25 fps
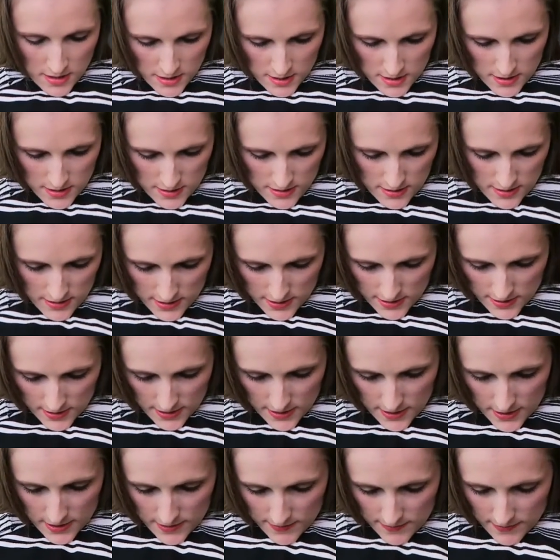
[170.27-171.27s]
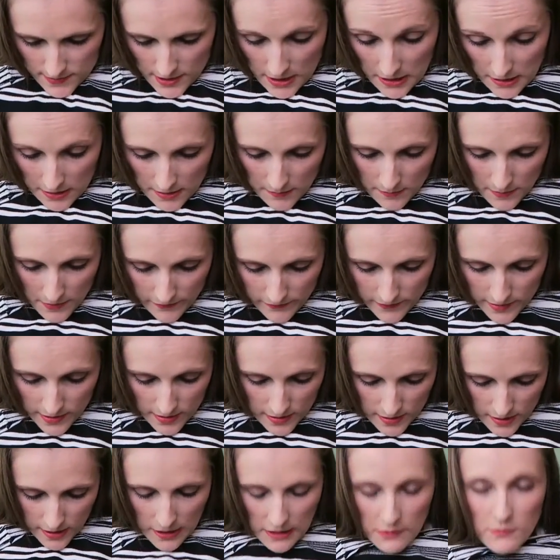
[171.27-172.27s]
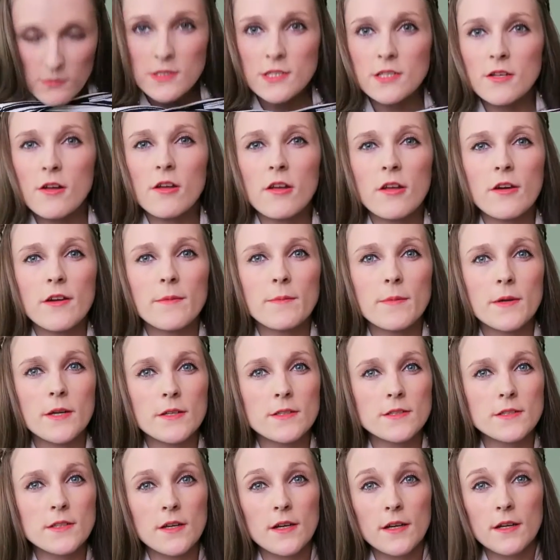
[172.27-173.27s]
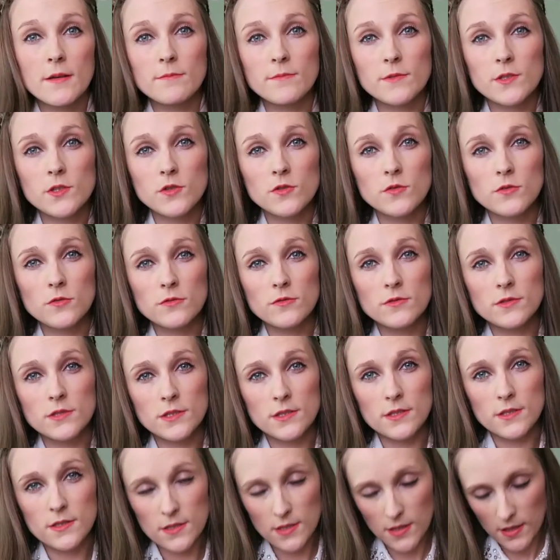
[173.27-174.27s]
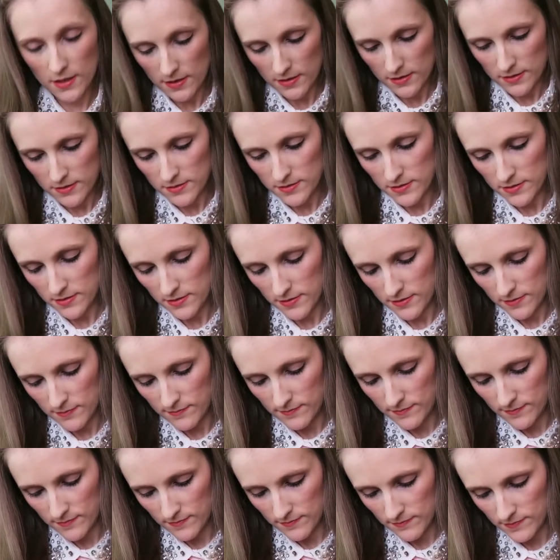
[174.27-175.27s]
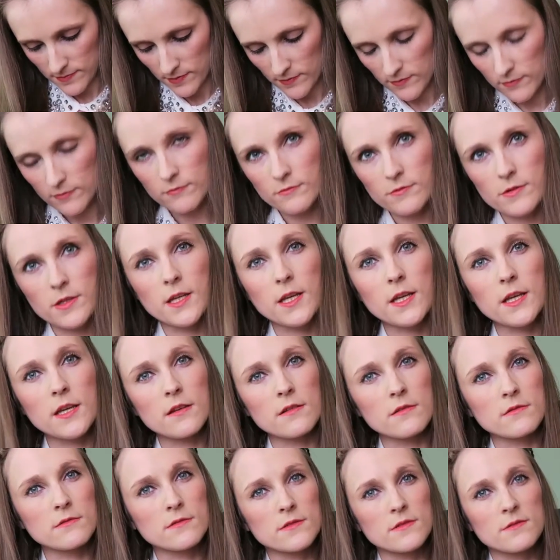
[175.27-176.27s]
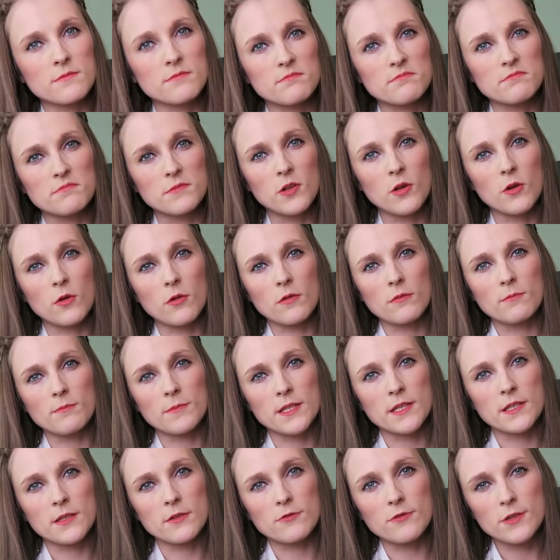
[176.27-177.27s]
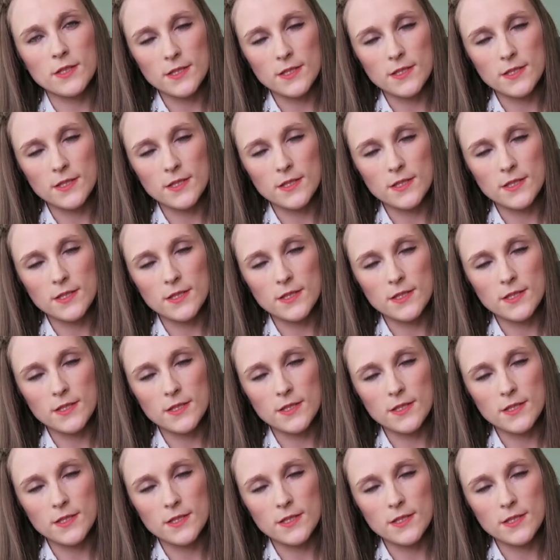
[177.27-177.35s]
and it is above the knee, which I like because I am short and I'm not really keen on long midi